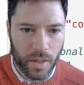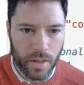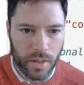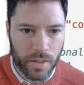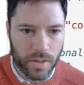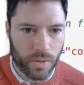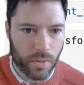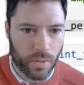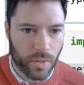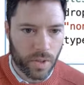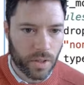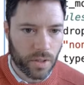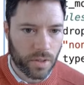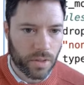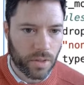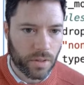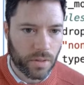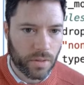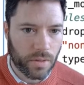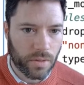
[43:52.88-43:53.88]
So we
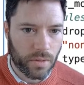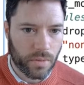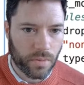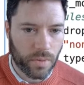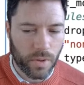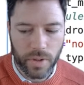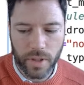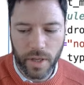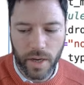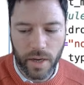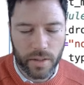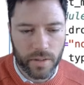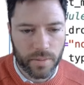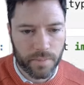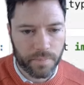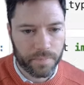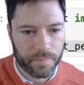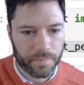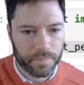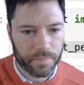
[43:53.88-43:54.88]
can run that.
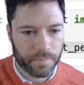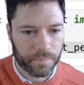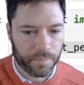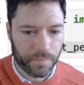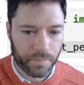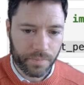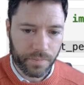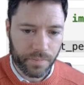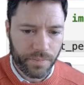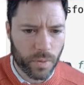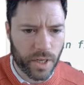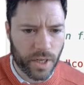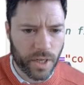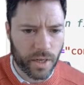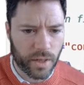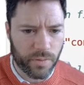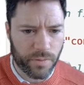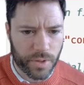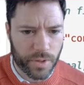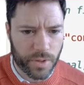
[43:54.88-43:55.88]
It'll
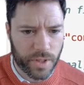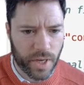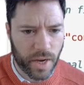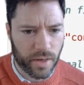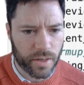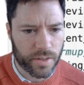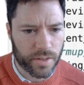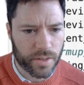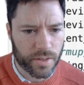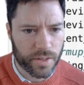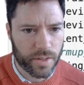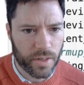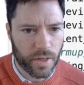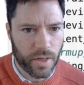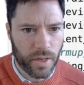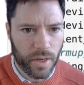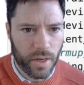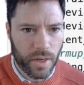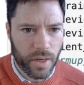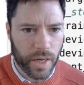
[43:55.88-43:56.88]
take a few seconds,
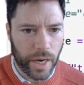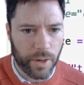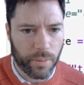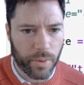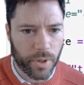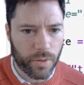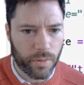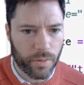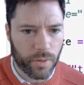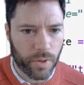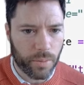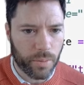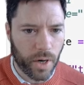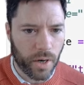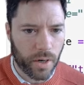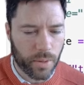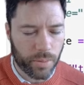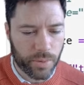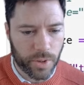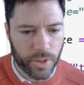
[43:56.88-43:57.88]
and we can run
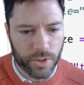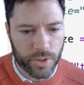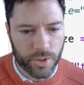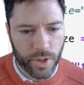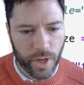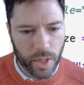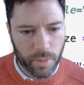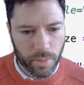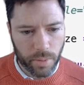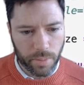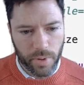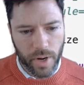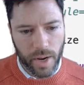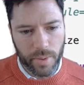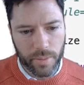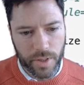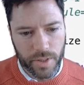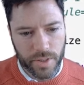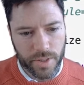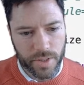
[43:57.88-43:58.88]
model print trainable
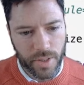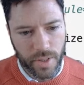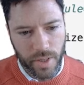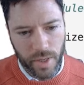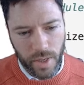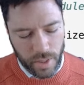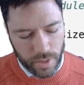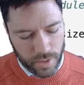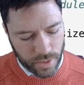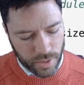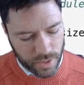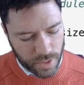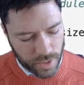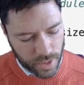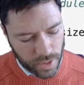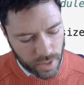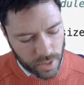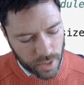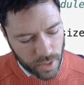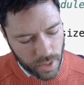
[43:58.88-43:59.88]
parameters to
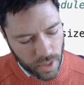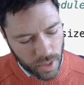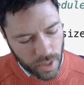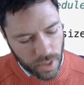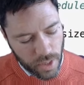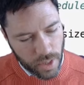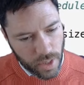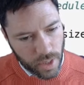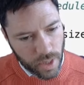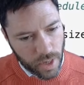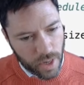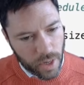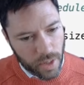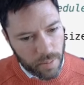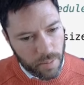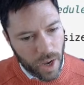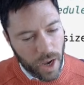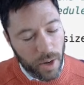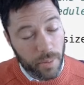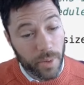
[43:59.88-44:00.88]
see how